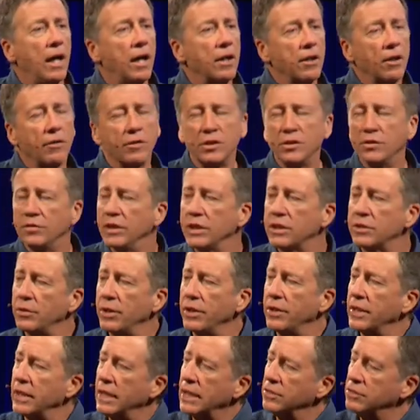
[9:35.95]
and all these victory
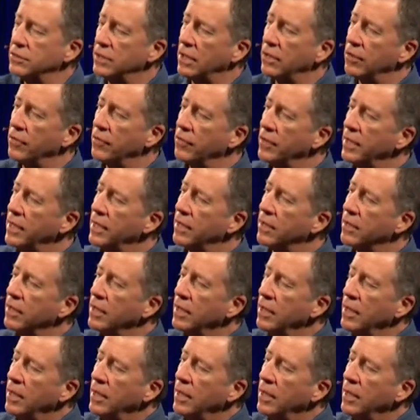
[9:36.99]
things that are there.